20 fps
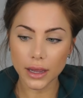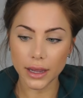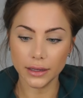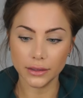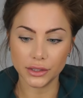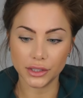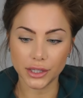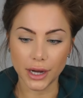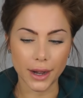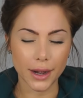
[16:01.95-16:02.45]

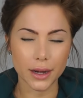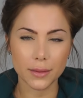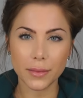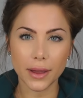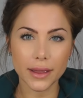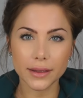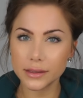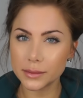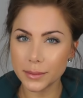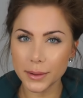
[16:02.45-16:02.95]
in sharing
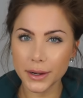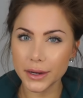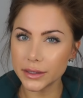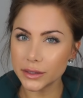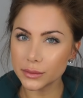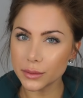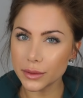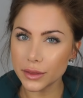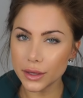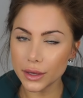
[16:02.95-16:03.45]
my
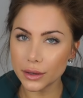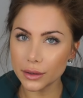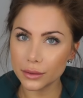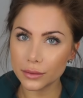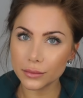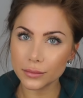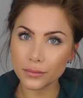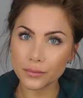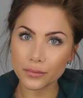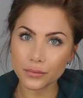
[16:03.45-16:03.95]
experience with
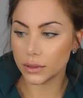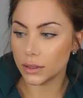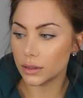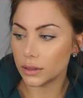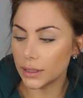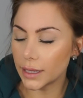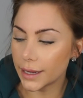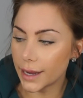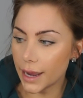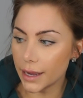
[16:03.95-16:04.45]
you,
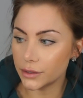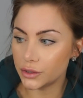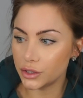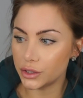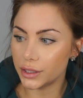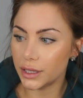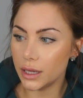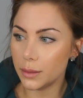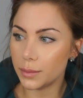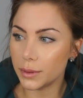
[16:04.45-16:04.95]
like I
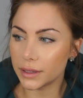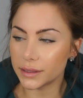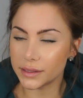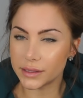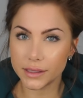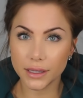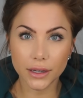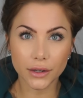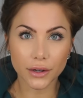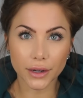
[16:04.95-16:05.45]
should keep it a
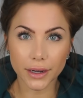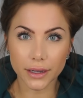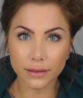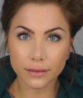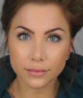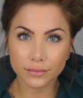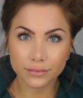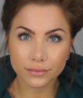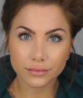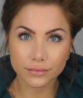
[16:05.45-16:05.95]

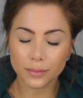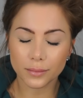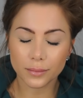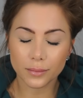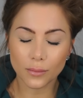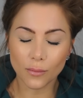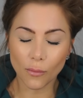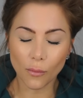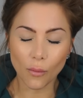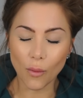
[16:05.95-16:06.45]
secret.
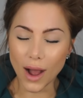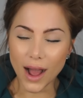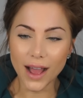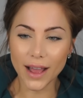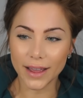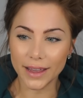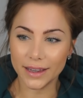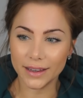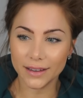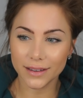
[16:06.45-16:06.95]

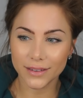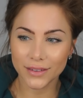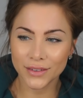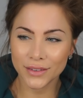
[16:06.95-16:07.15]
Why?